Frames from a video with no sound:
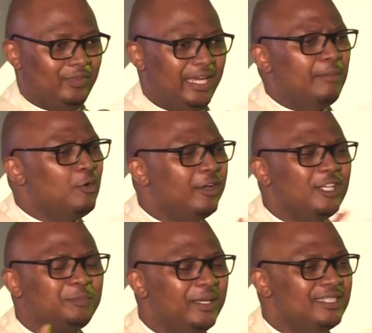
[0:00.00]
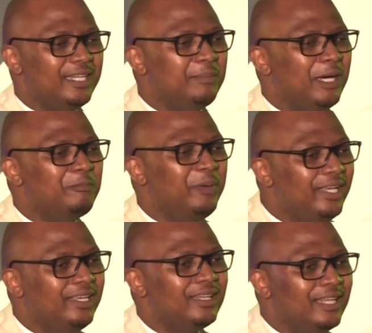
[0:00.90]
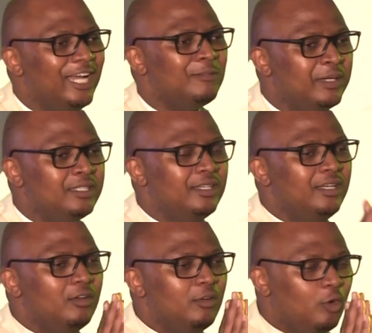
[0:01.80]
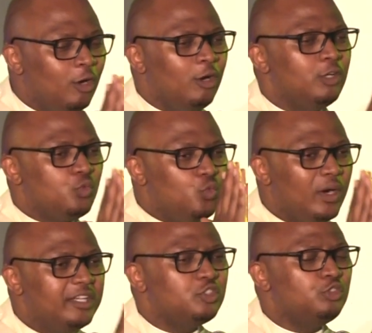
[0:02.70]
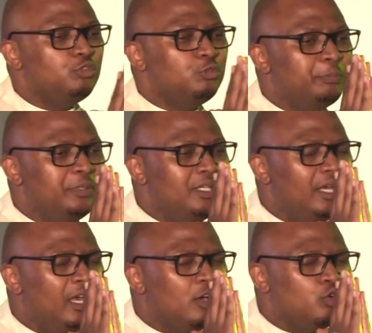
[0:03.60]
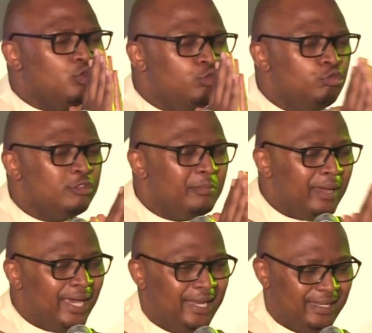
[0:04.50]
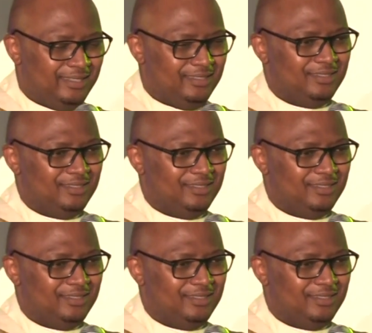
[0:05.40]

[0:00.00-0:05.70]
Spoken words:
And I'm not going to spend time unpacking that, but God wants you to be a good man.